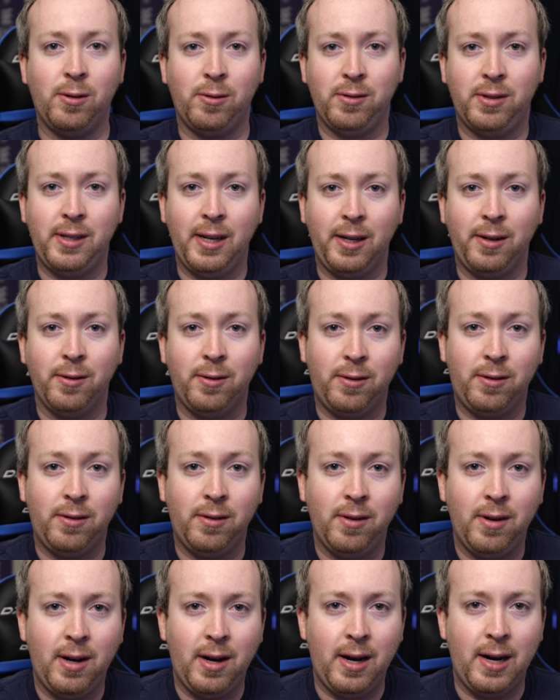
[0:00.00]

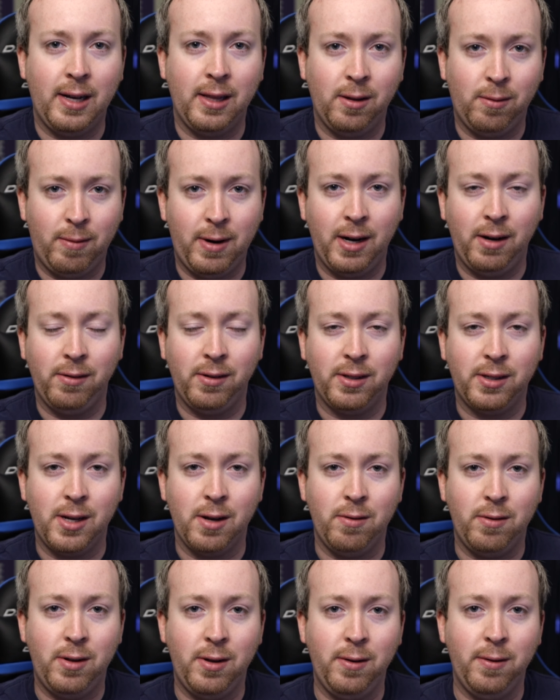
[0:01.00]
signal on the Wireless
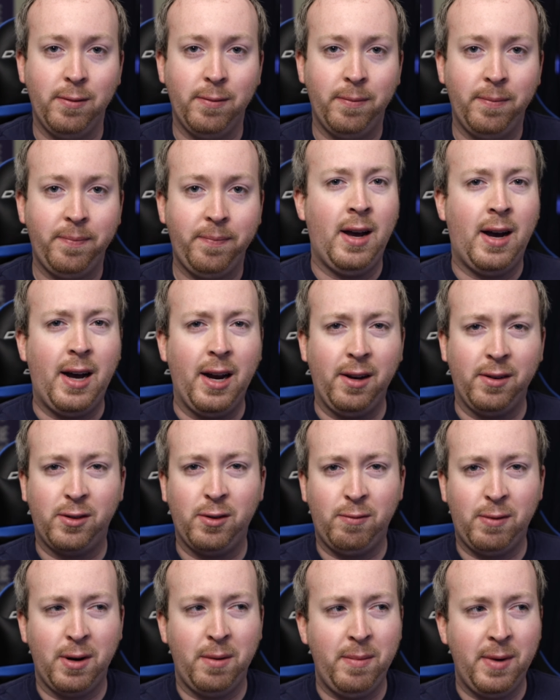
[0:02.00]
Go 2. I
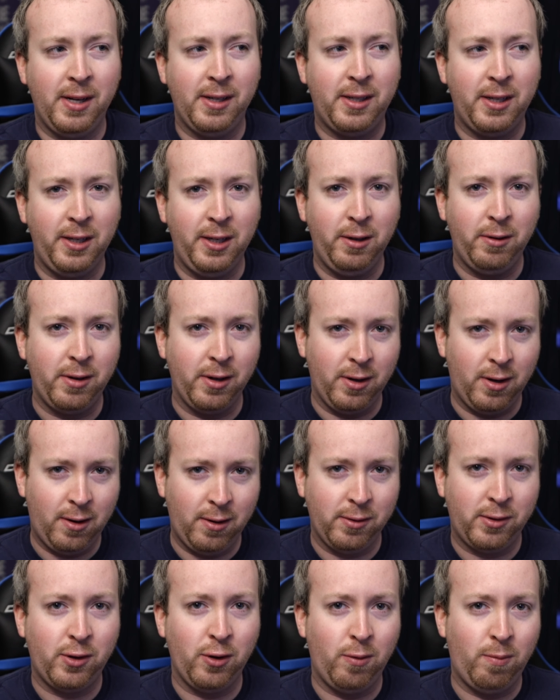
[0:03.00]
also want to mention you can
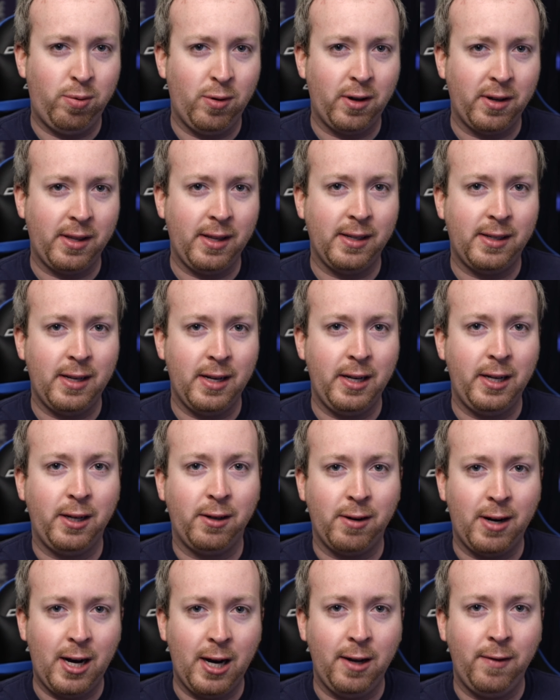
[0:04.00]
also plug this into
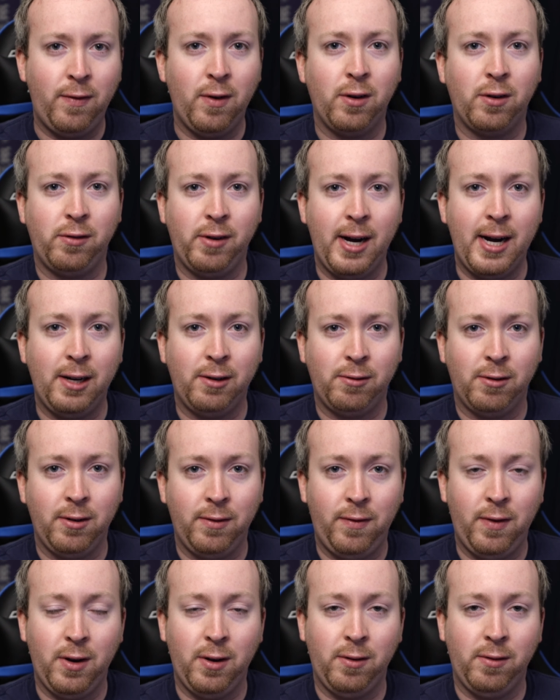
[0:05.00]
your iPhone or Android
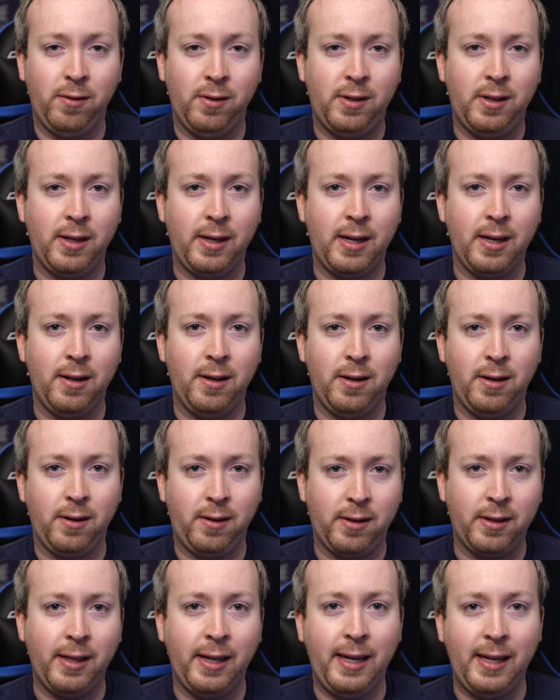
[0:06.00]
phone to get a
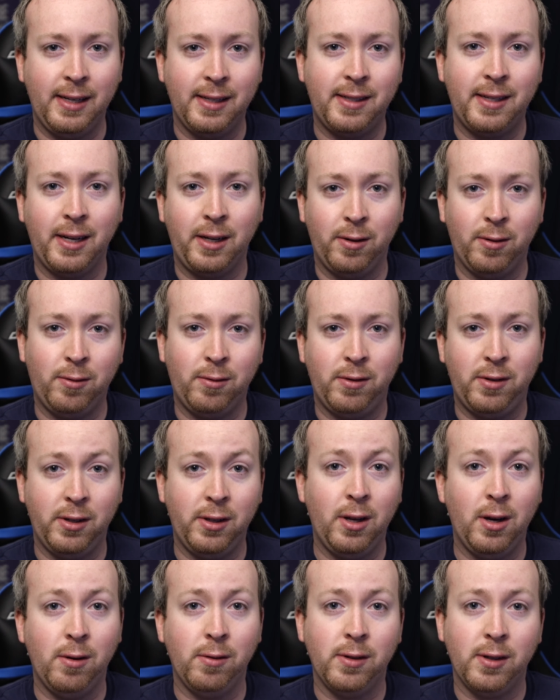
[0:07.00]
clean signal to
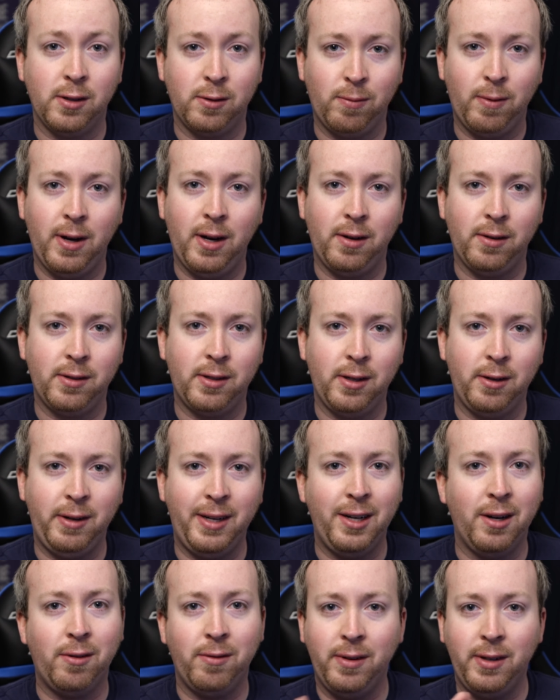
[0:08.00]
those as well. So
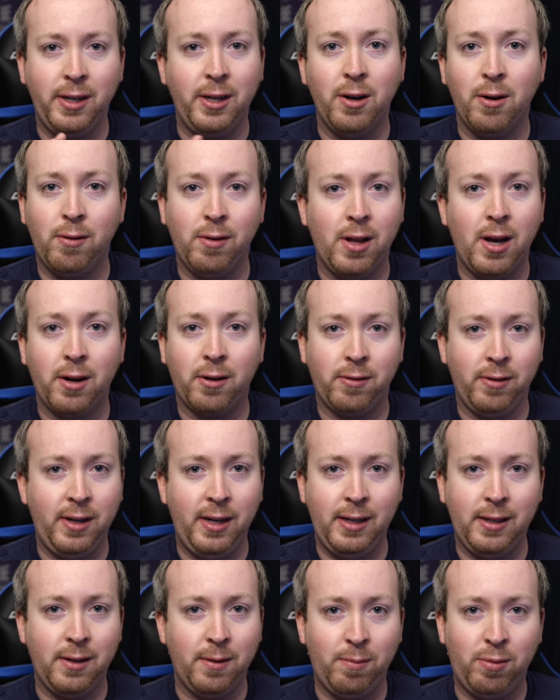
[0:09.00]
you no longer
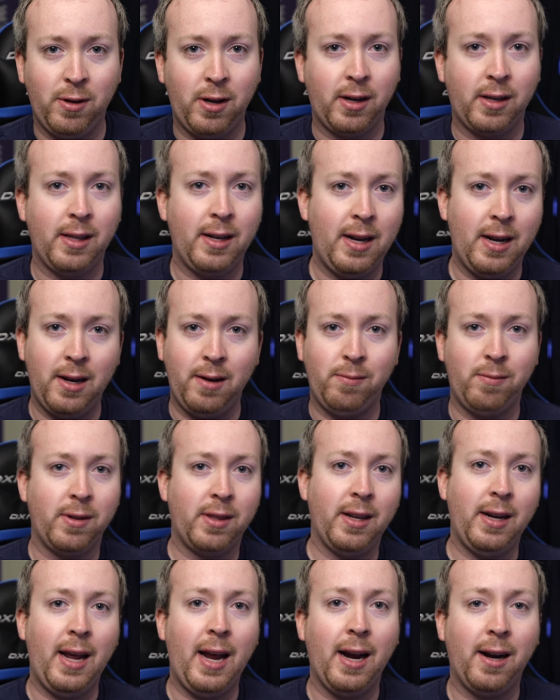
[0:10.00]
need to plug that in
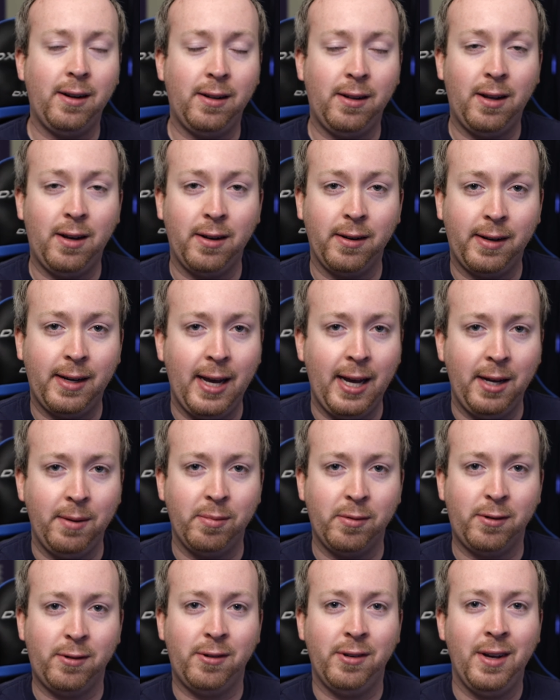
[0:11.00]
with an analog
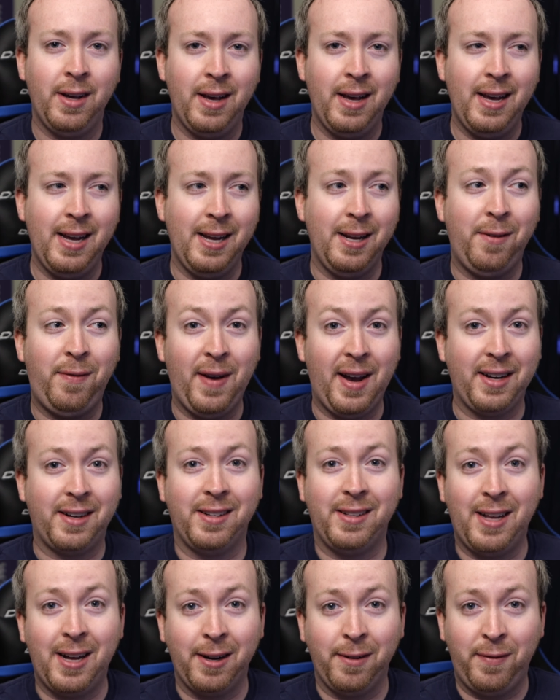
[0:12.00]
cable. In fact,
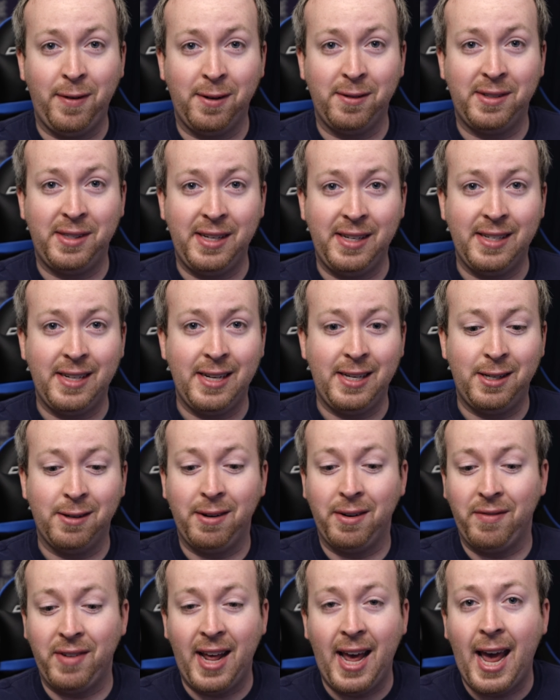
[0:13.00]
a lot of phones these days
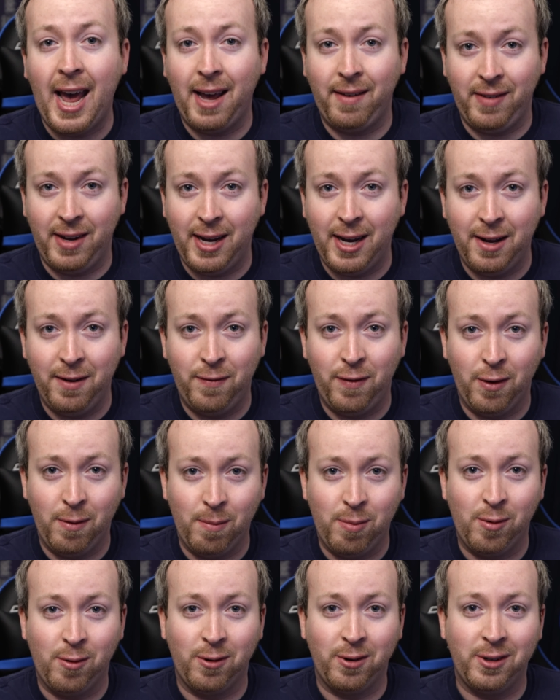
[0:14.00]
don't even have a
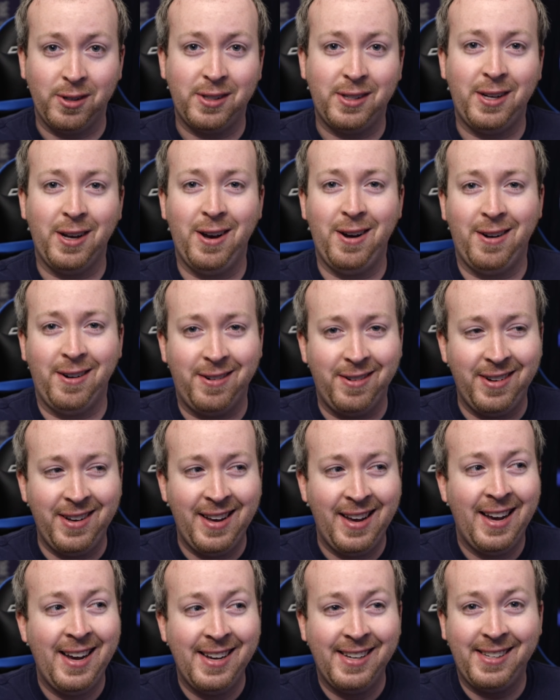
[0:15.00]
headphone port,
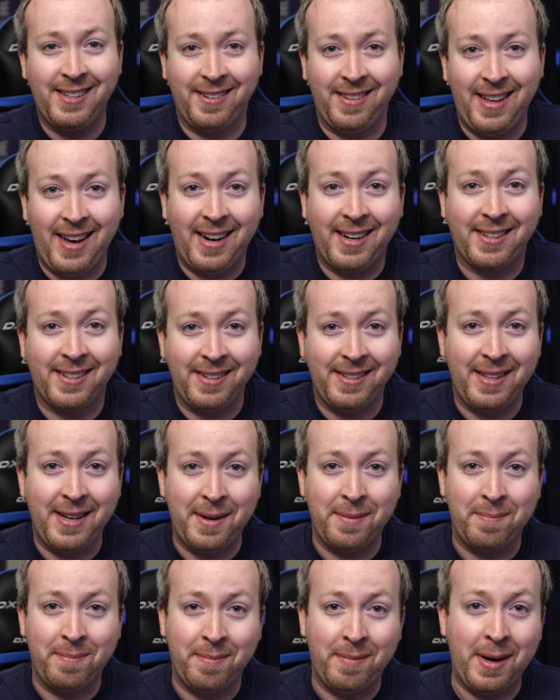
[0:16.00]
so
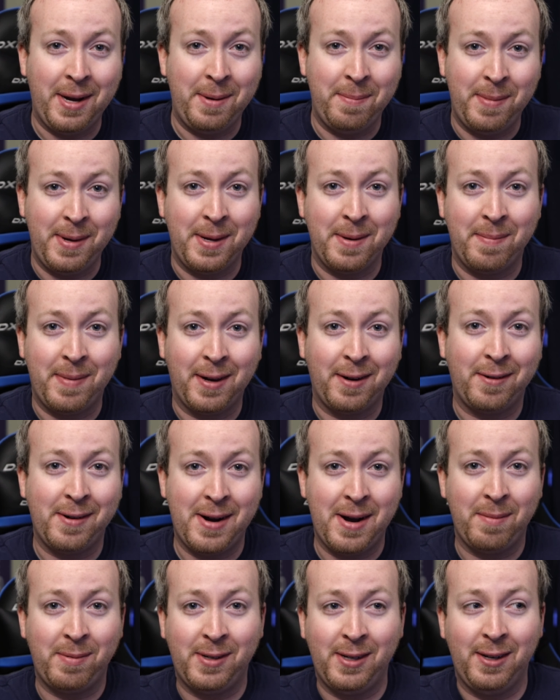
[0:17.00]
that might be a better
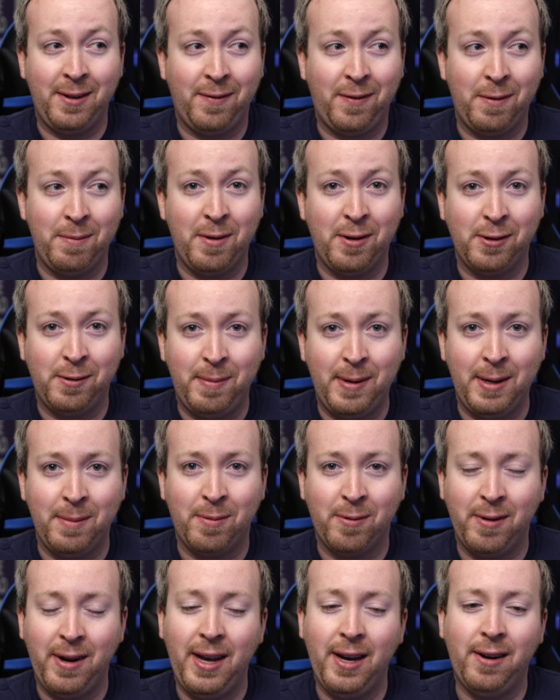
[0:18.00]
option for most
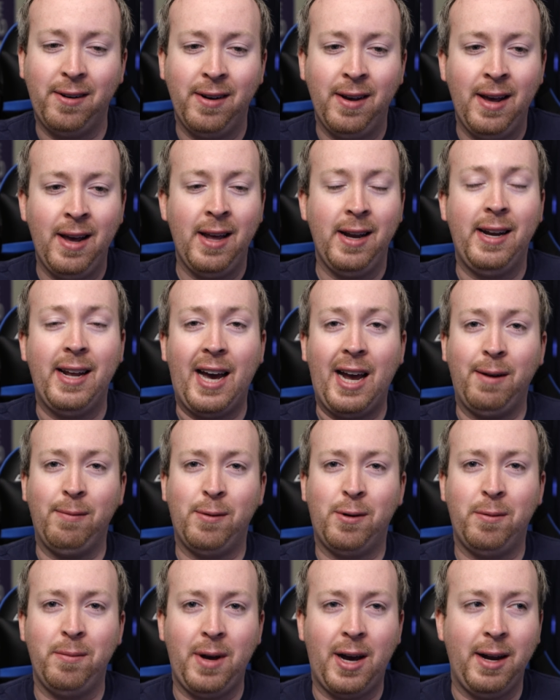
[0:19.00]
people now. Now I
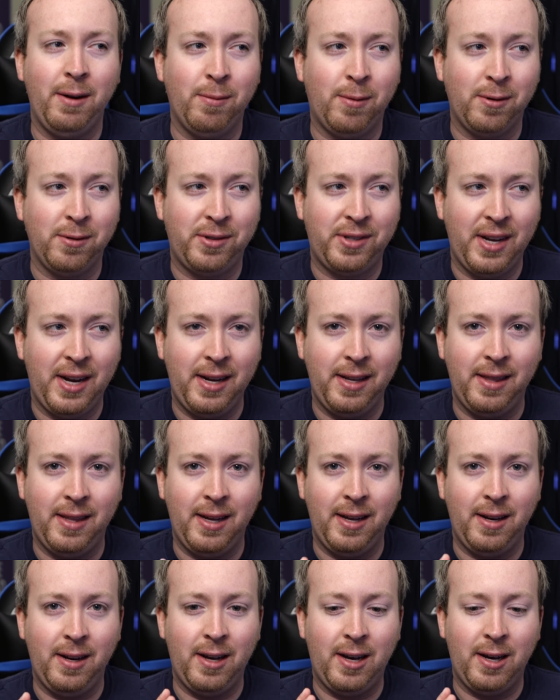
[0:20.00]
will say
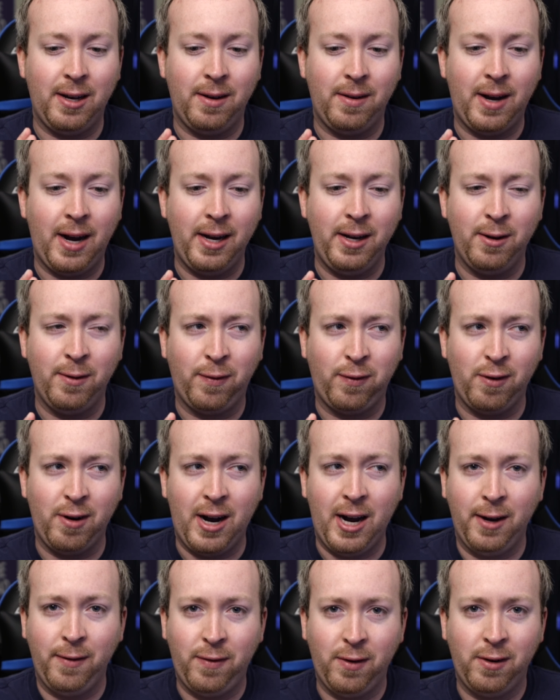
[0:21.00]
that I know for
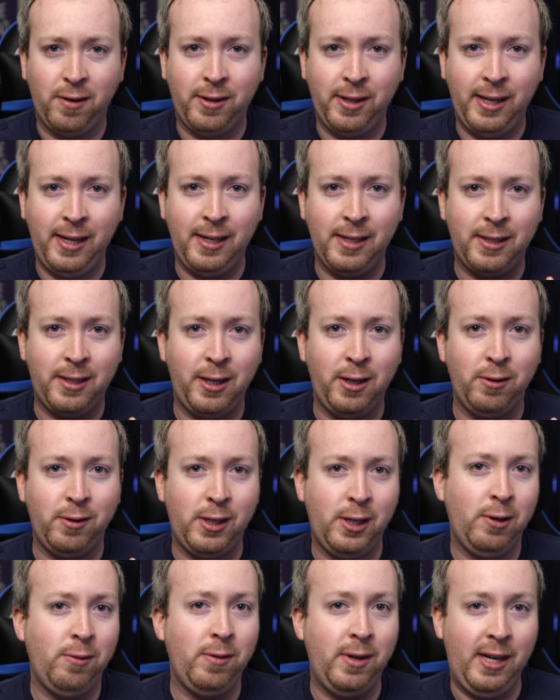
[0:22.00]
iPhone at least you
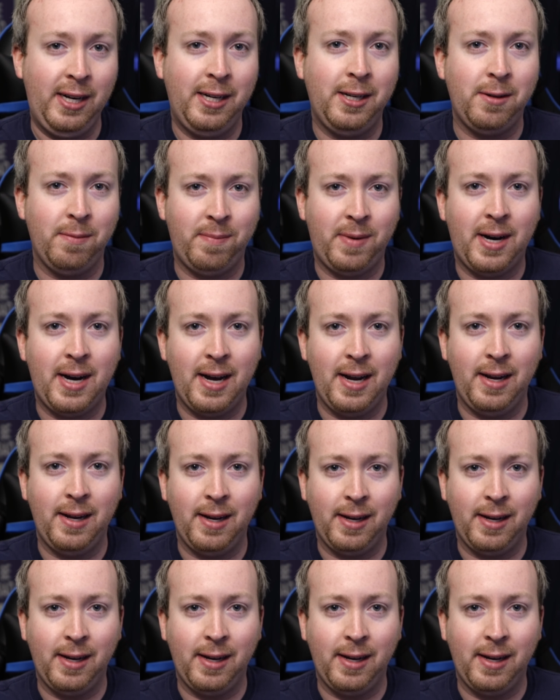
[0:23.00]
do need to buy a